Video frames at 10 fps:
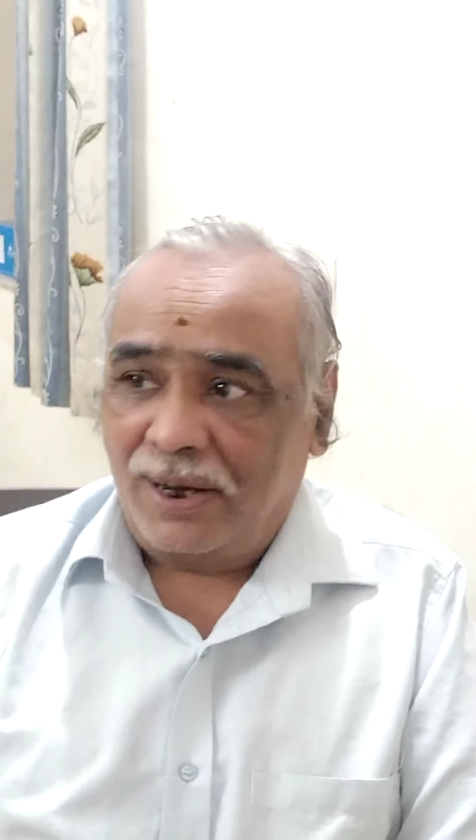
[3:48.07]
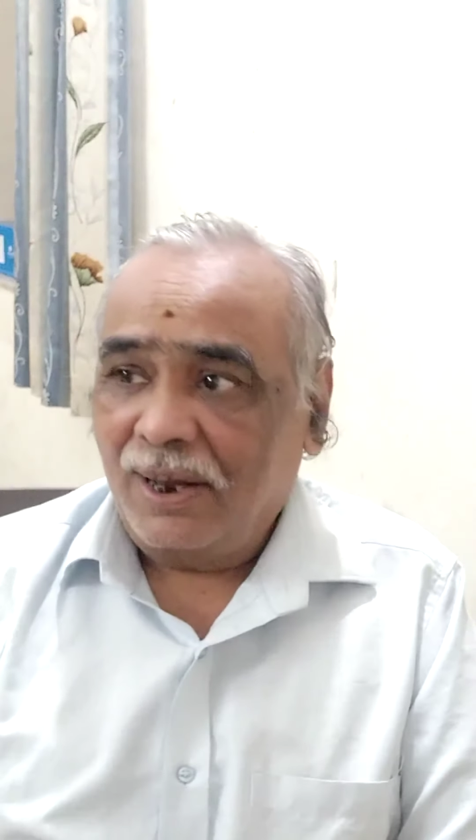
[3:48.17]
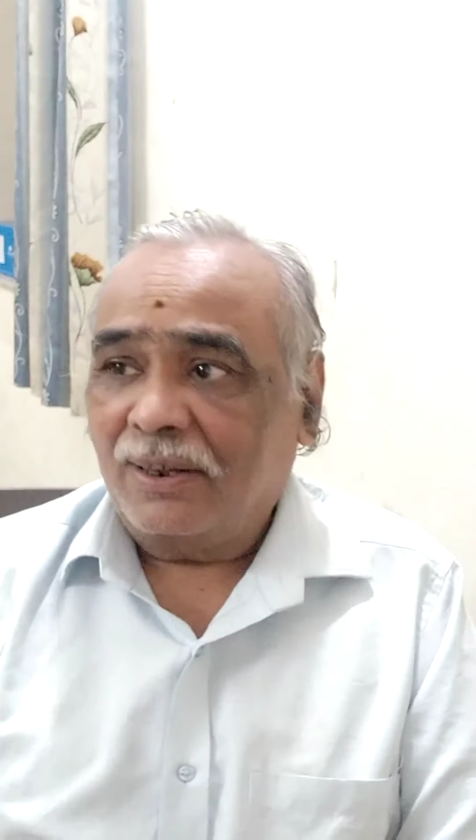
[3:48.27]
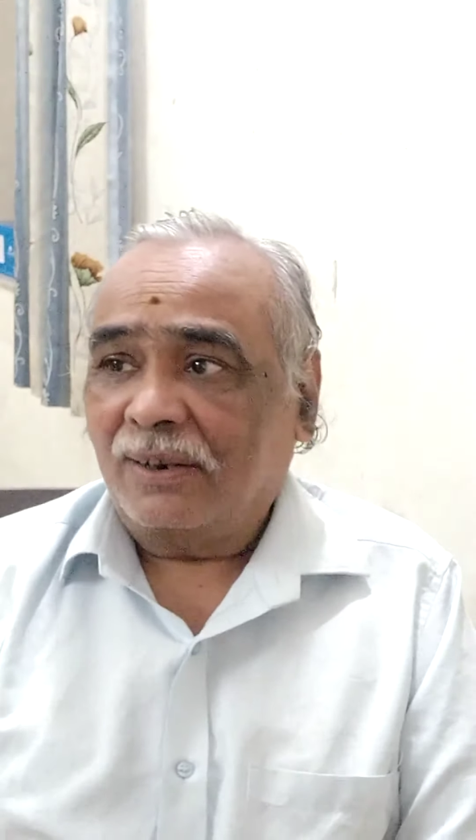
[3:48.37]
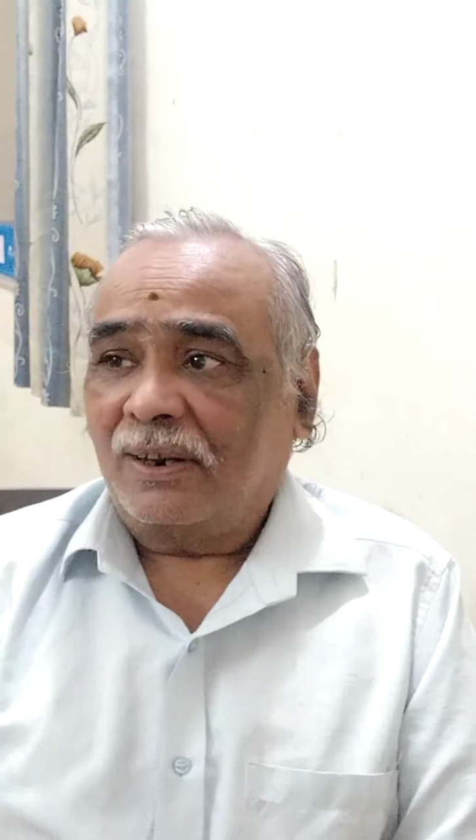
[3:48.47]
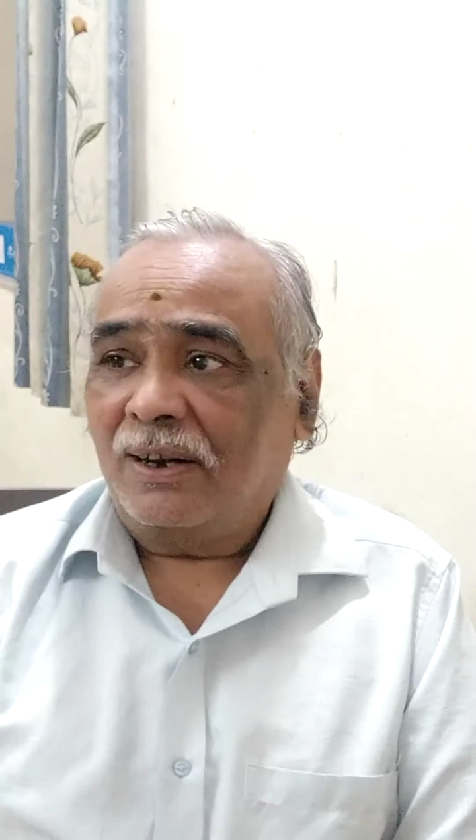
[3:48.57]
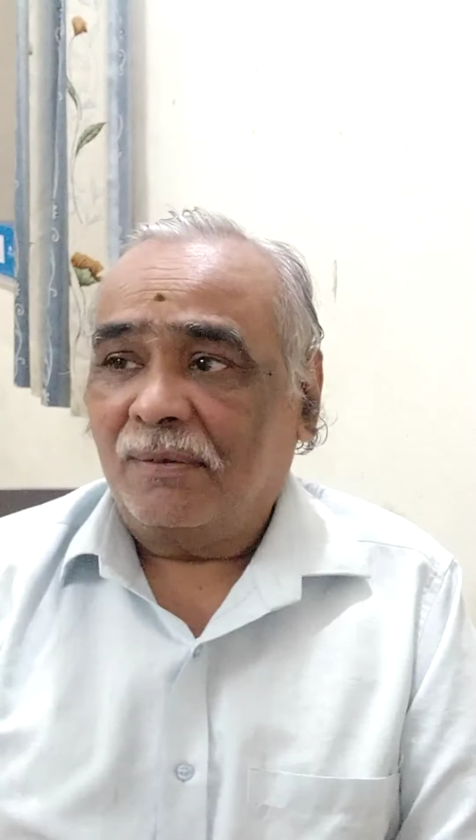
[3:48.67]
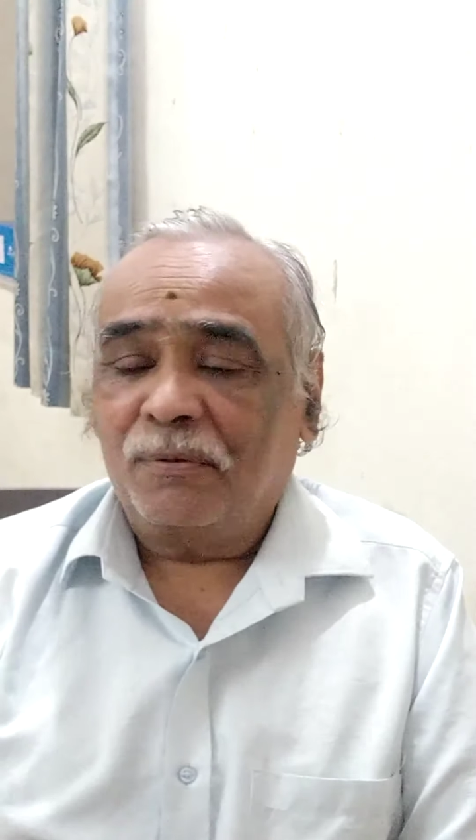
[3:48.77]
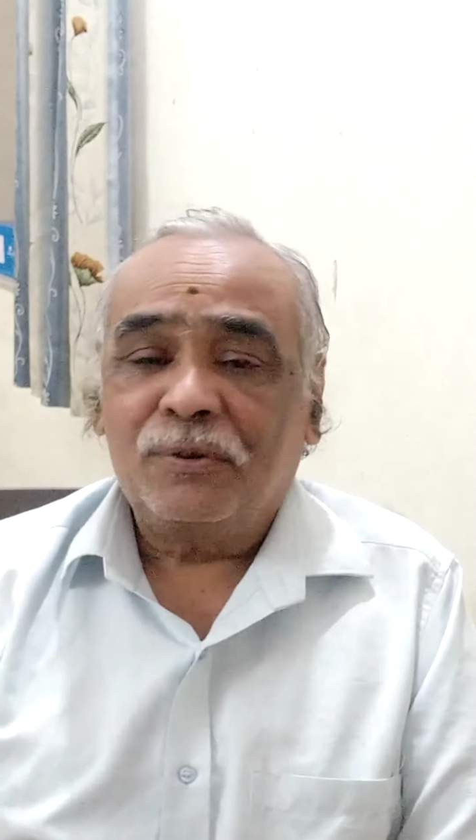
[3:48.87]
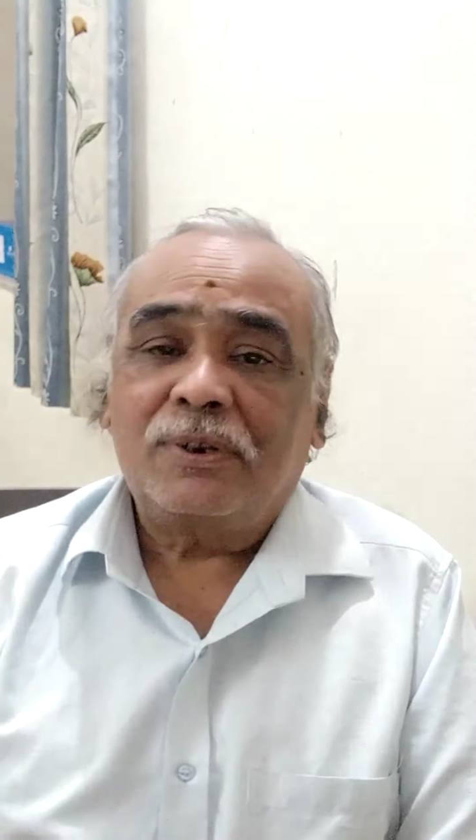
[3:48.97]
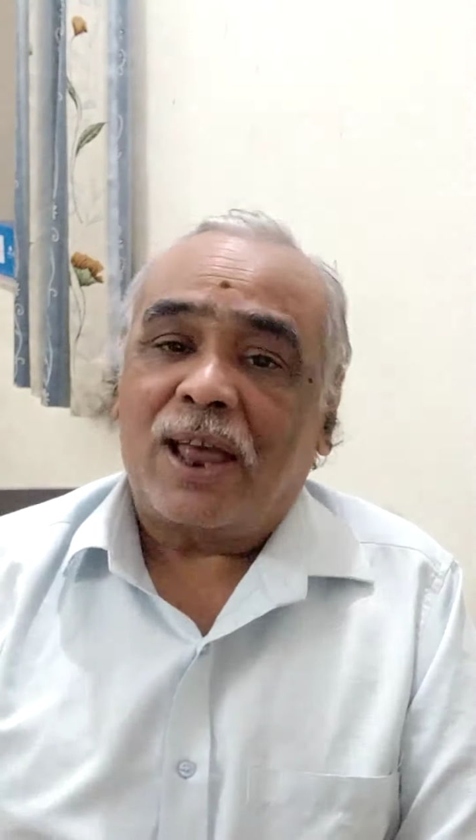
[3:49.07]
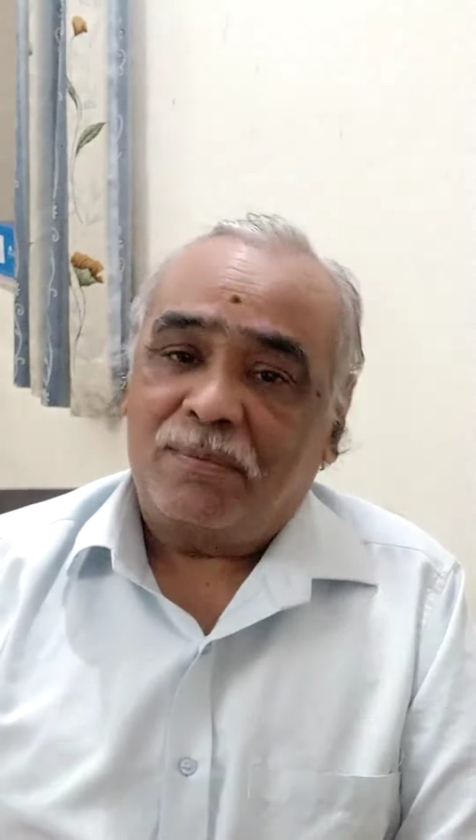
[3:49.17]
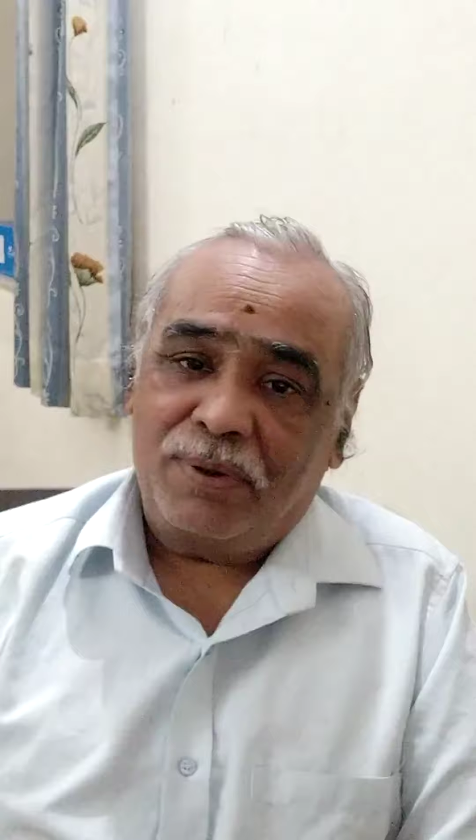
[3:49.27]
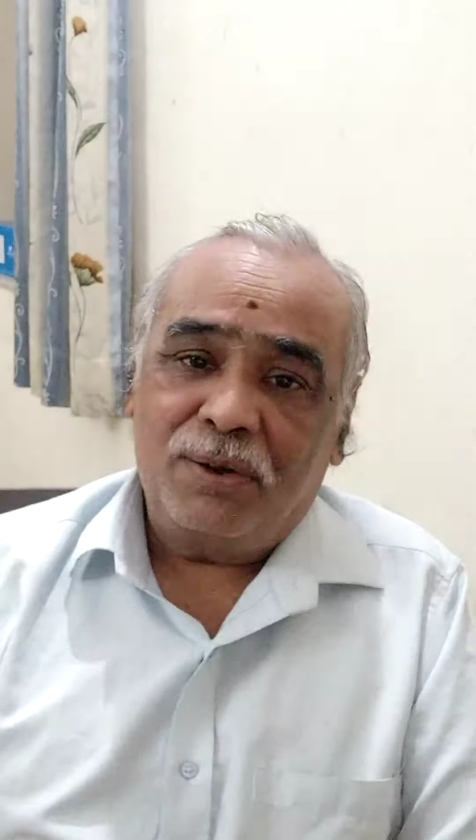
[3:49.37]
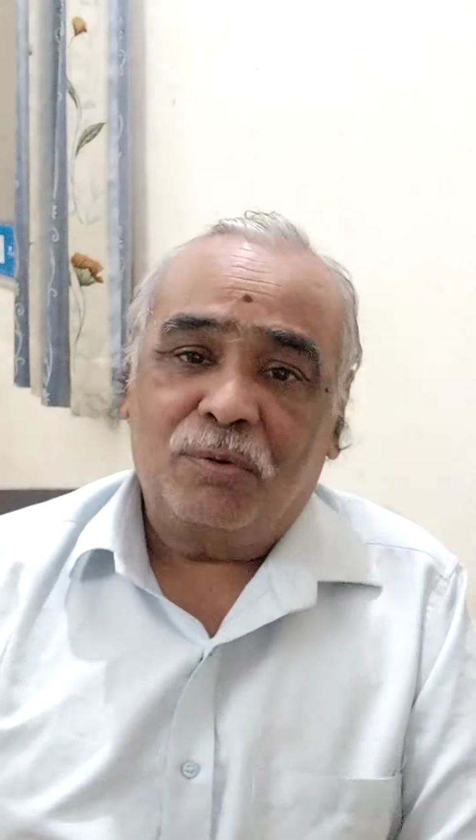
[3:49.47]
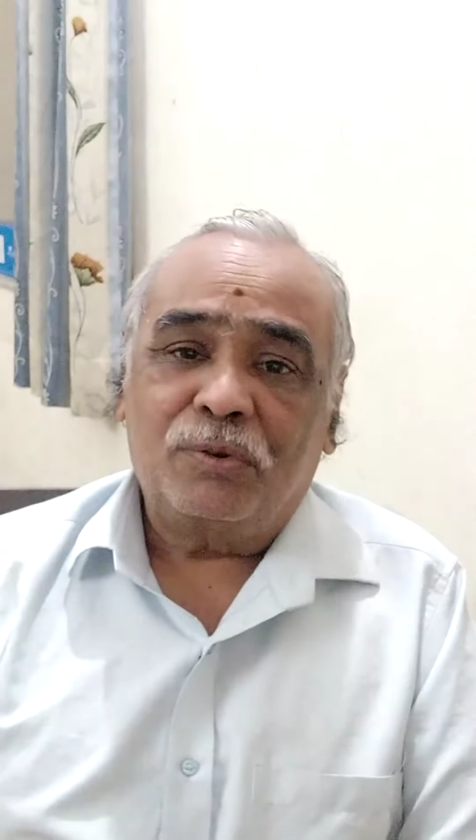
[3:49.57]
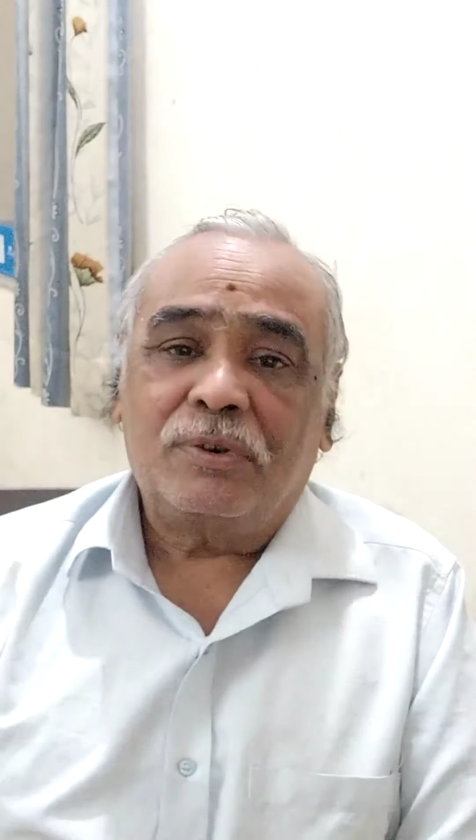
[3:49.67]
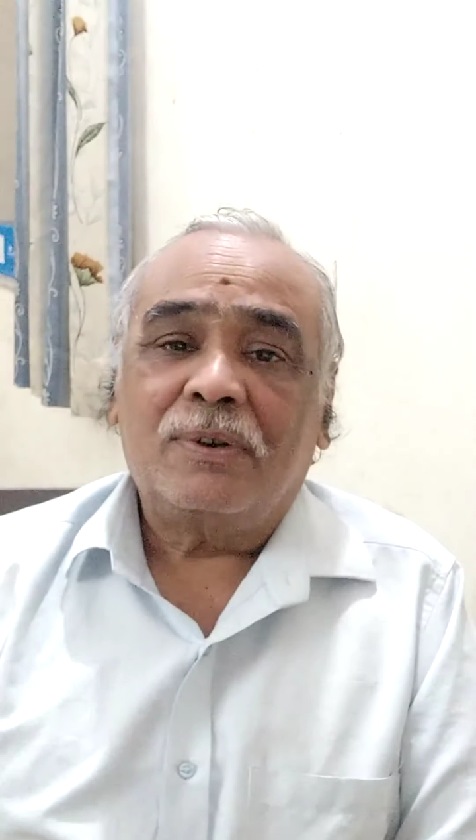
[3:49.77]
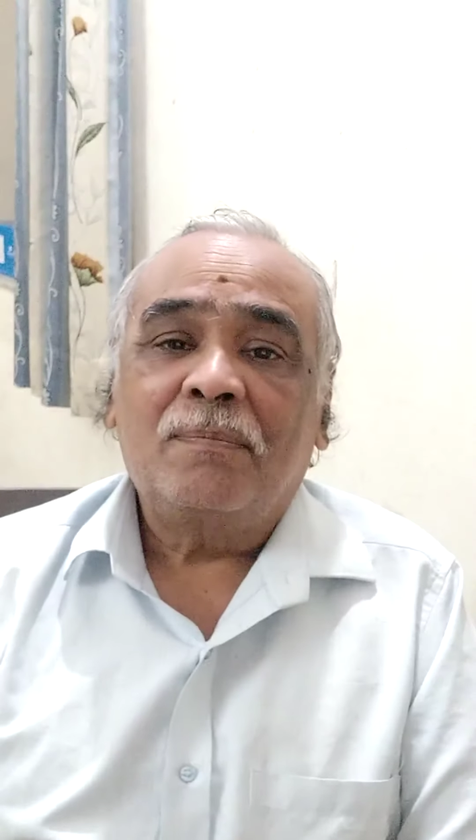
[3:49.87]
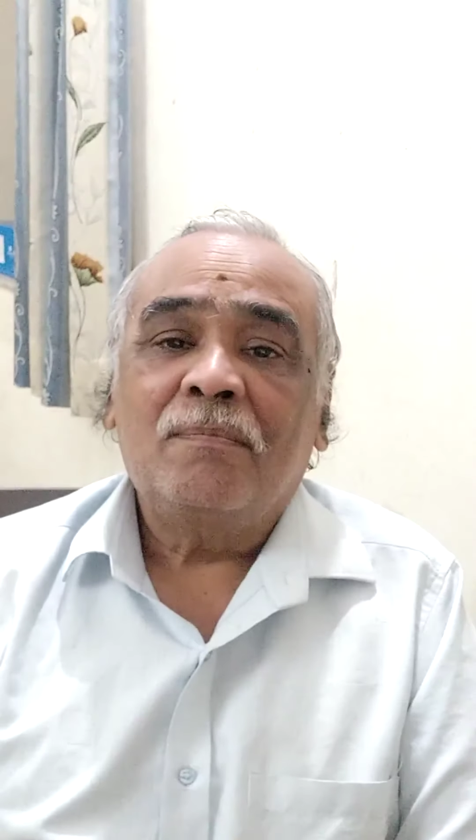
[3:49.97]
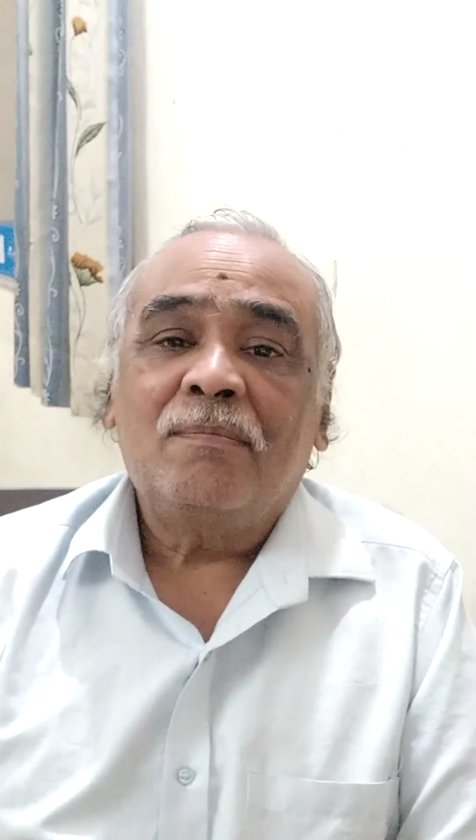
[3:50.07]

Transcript: any other centrifuge can be used